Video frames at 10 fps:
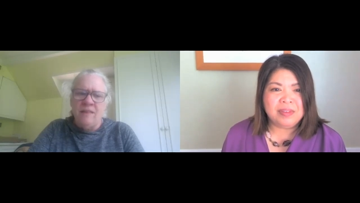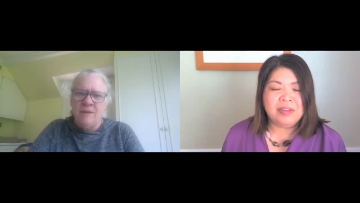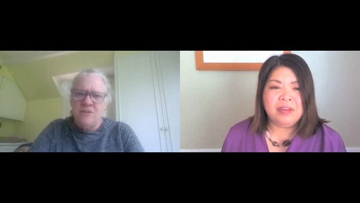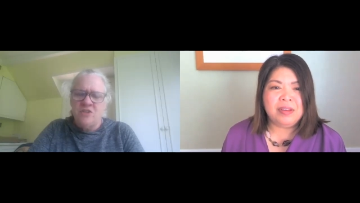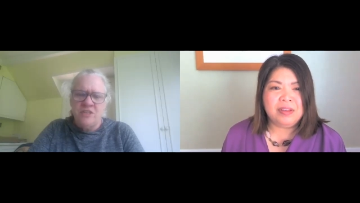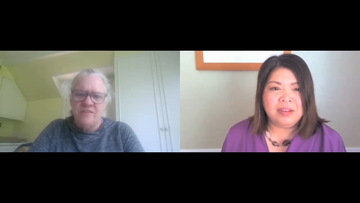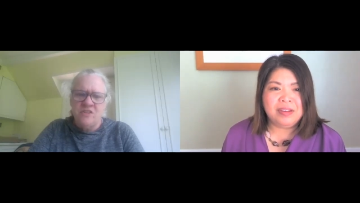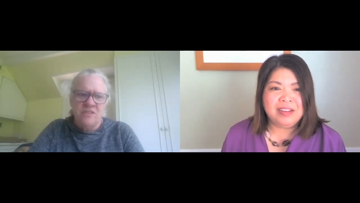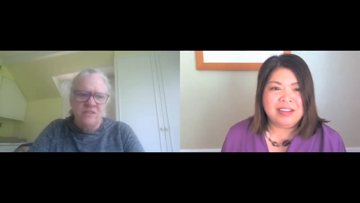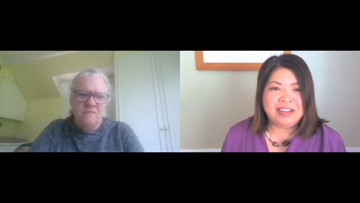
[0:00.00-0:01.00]
Speaker 1: I mean, she's
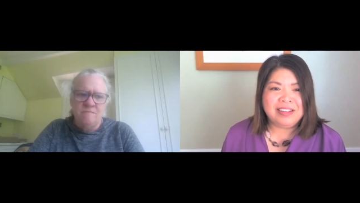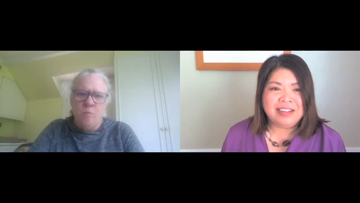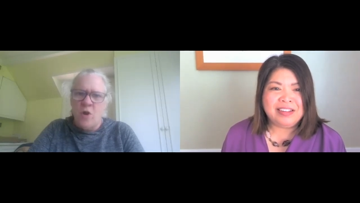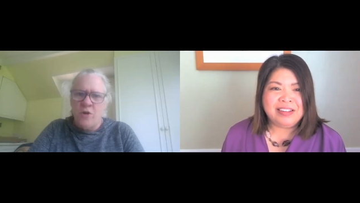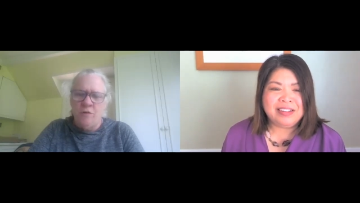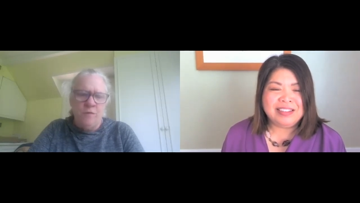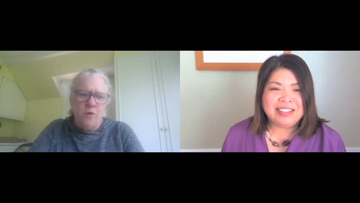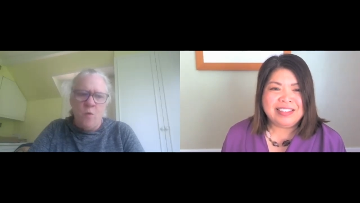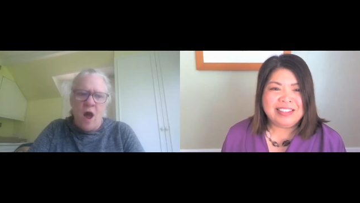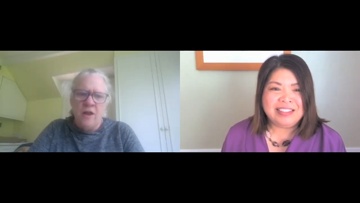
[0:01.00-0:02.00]
just wonderful to
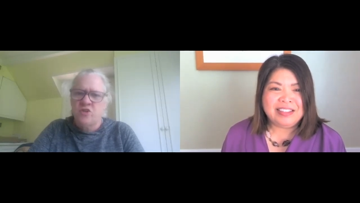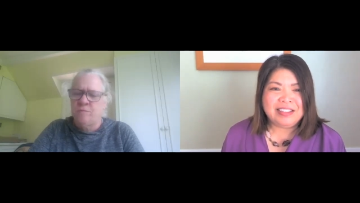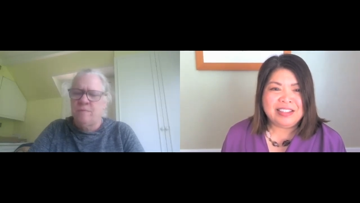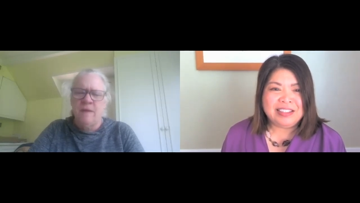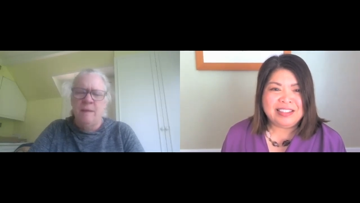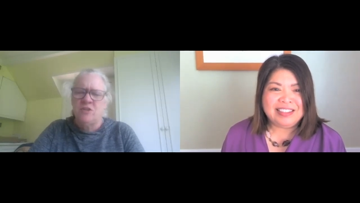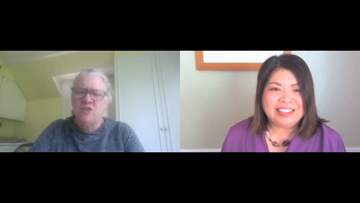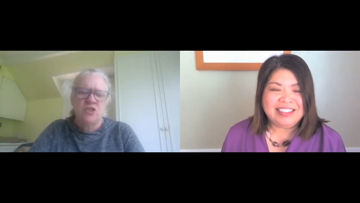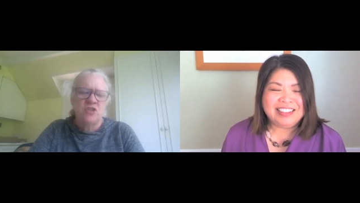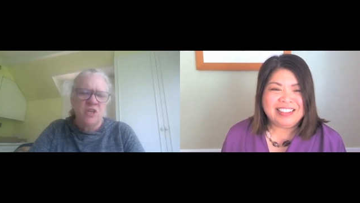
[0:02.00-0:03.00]
watch. Her, I mean,
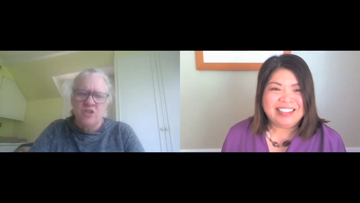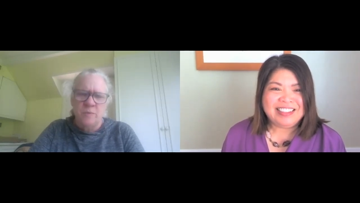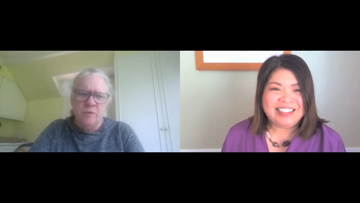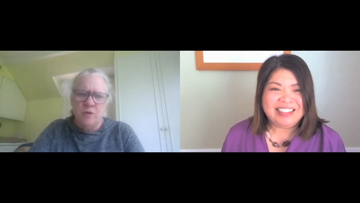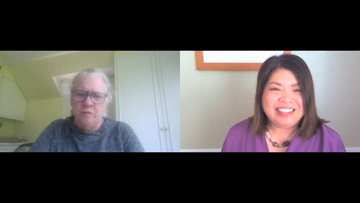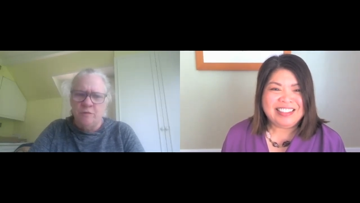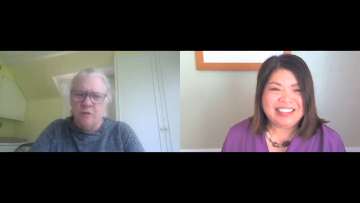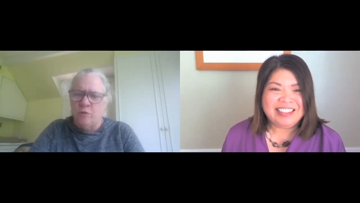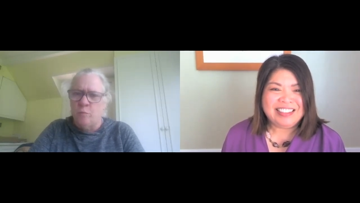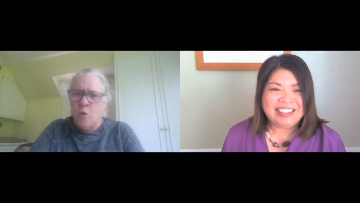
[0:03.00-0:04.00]
she's such a
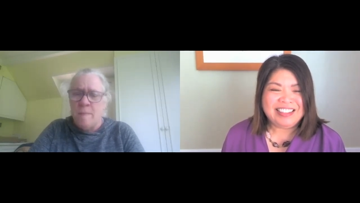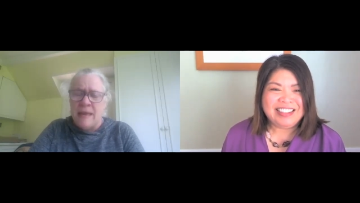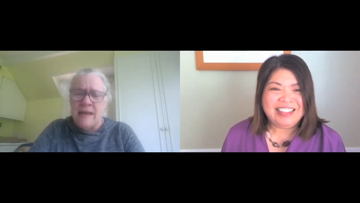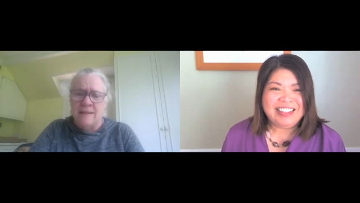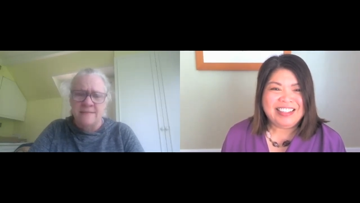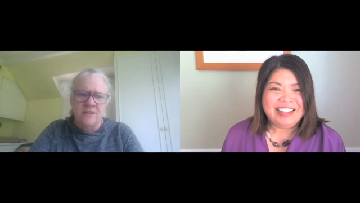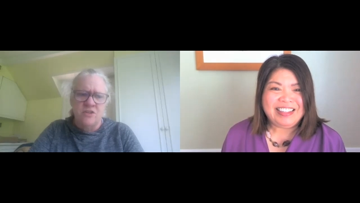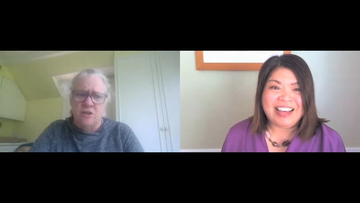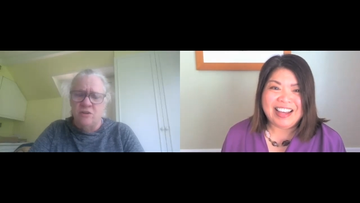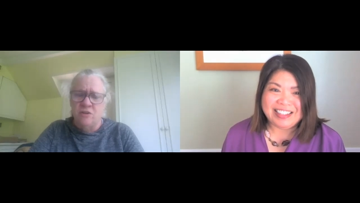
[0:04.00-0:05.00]
beautiful woman and
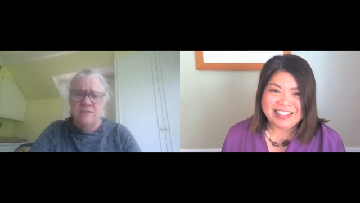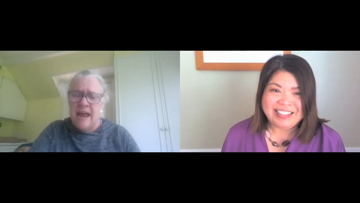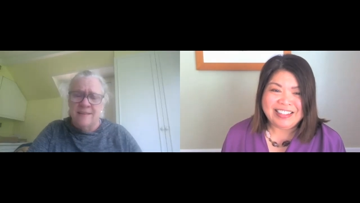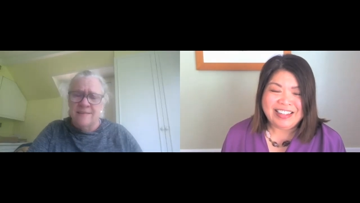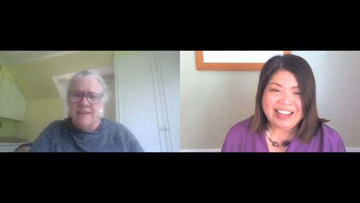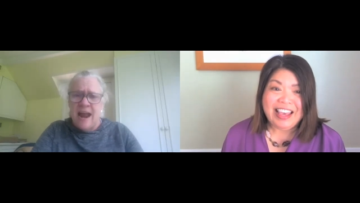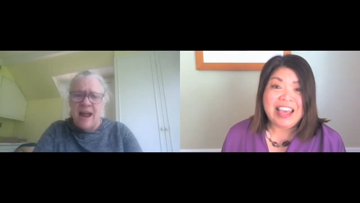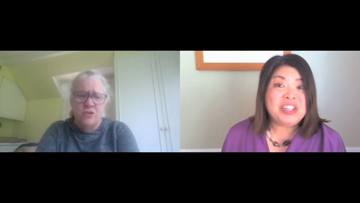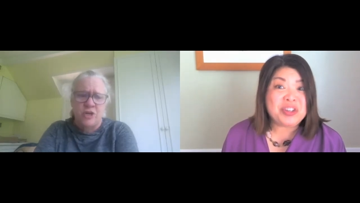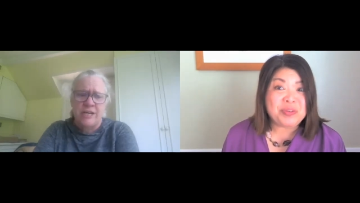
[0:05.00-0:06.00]
such a yes.
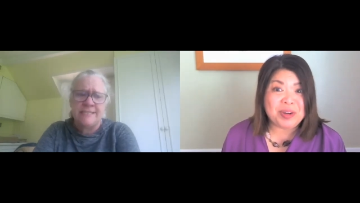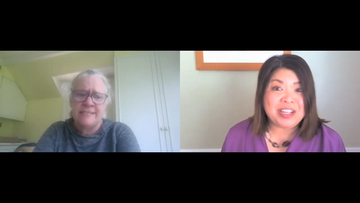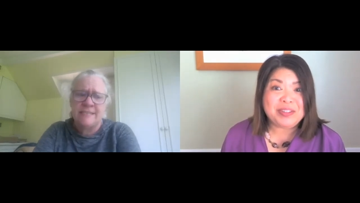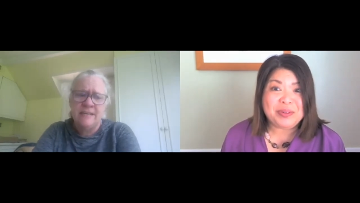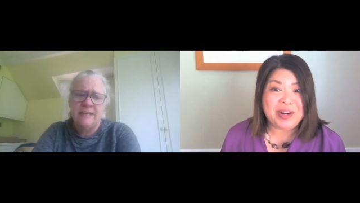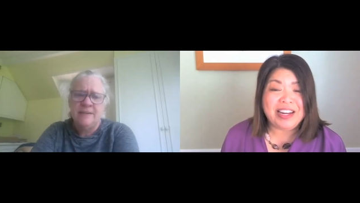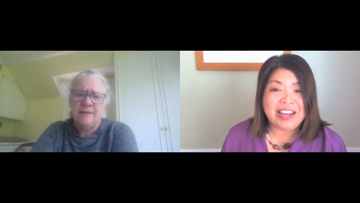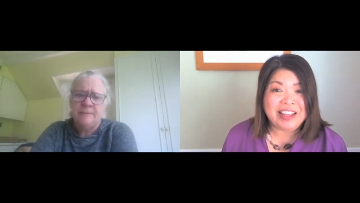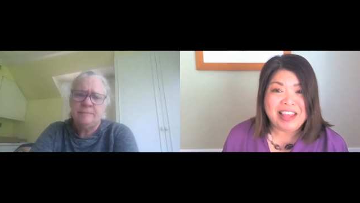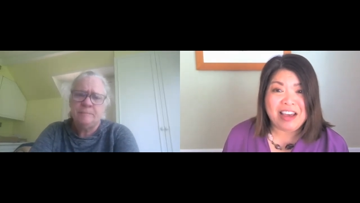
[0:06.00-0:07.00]
And
Speaker 2: she was
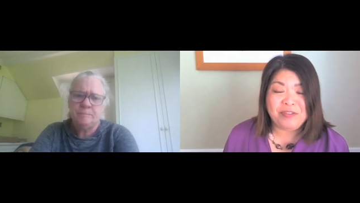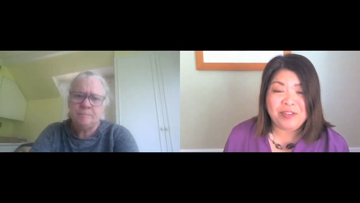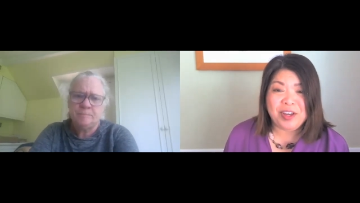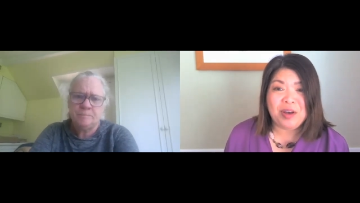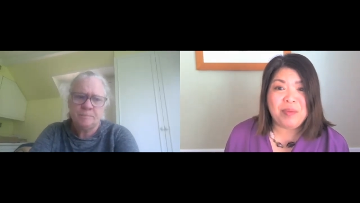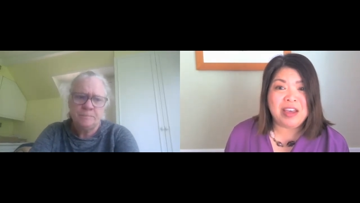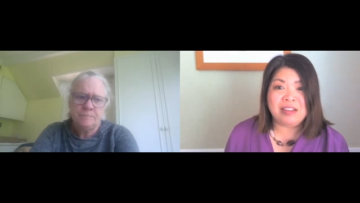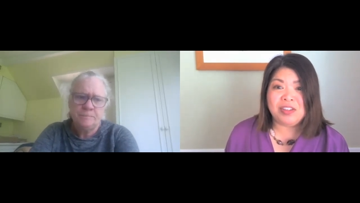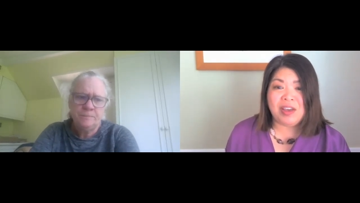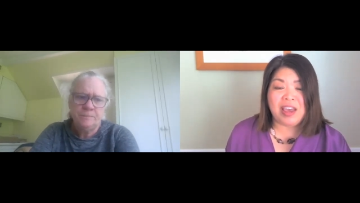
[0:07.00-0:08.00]
great in that film.
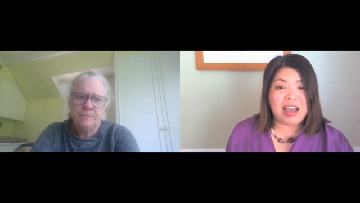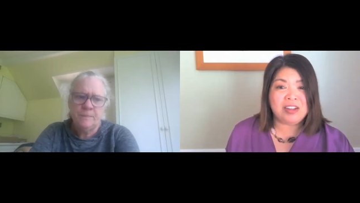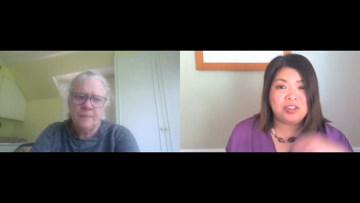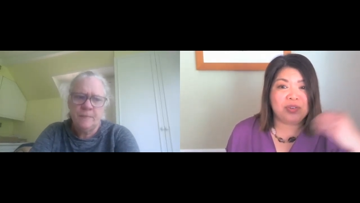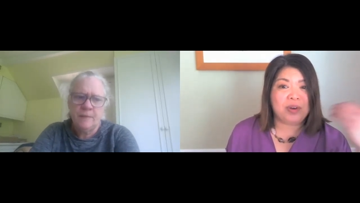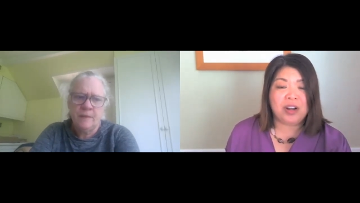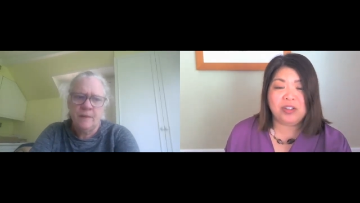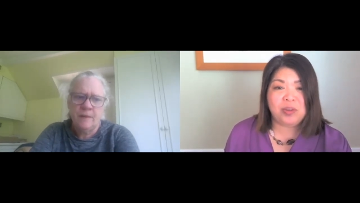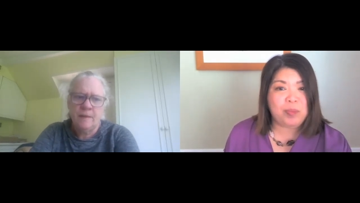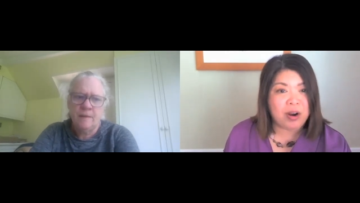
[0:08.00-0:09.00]
And to add
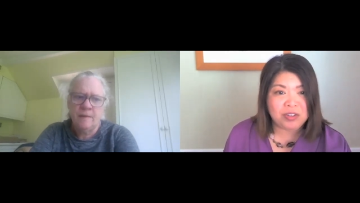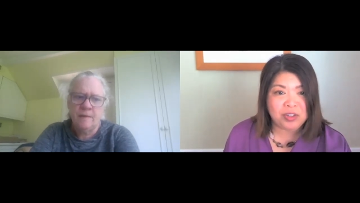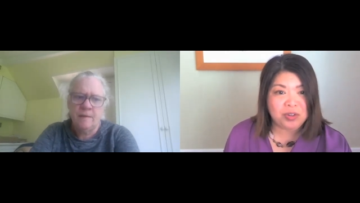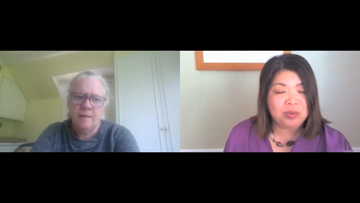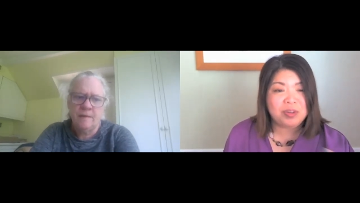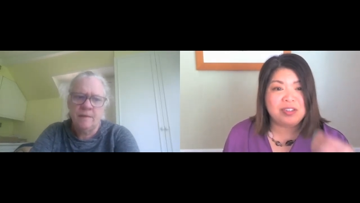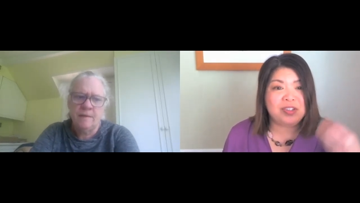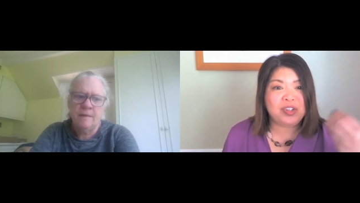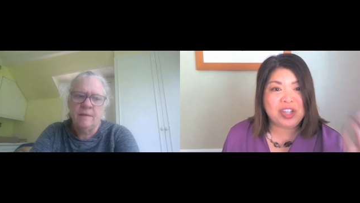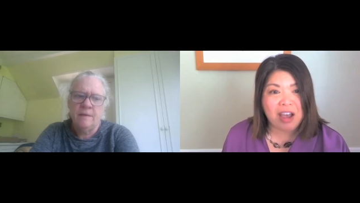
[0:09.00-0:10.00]
Gerard Depardieu as
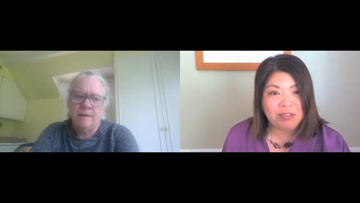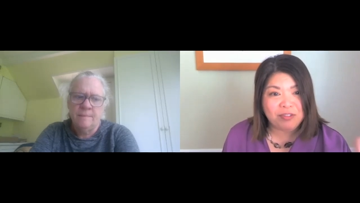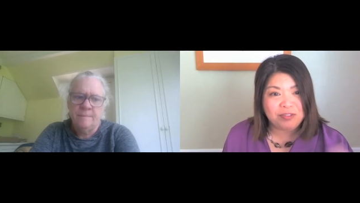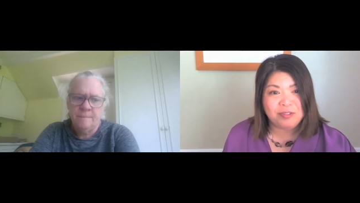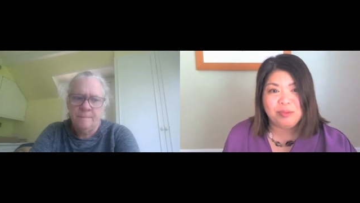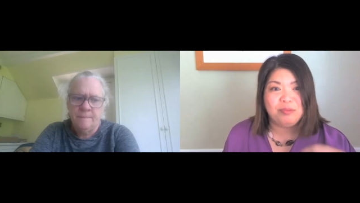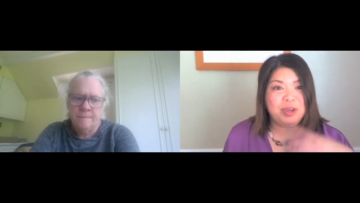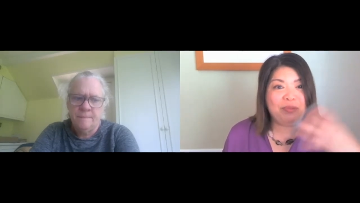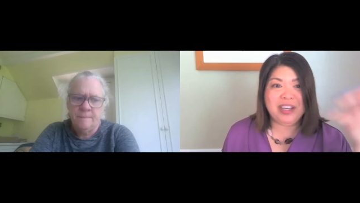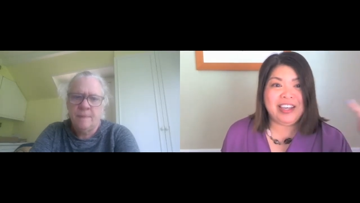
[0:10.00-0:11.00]
the chef, the
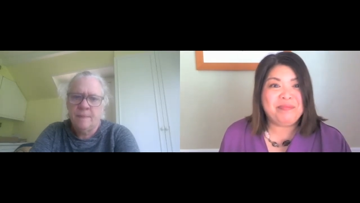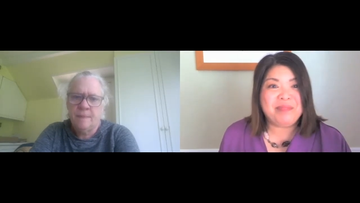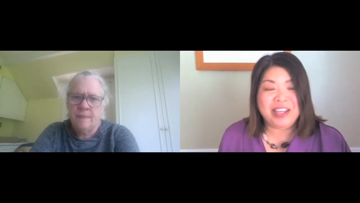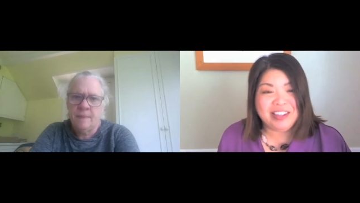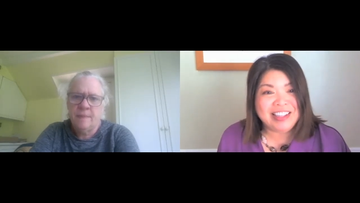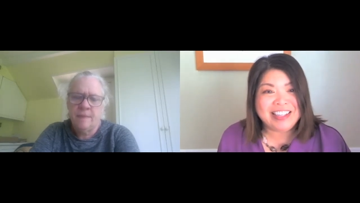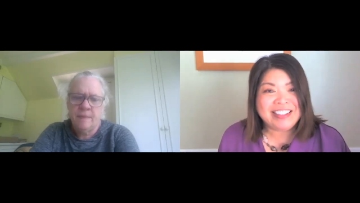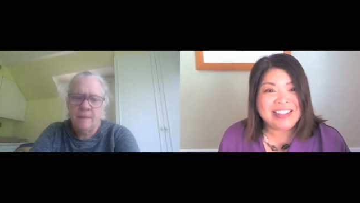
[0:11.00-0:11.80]
wee wee. My goodness,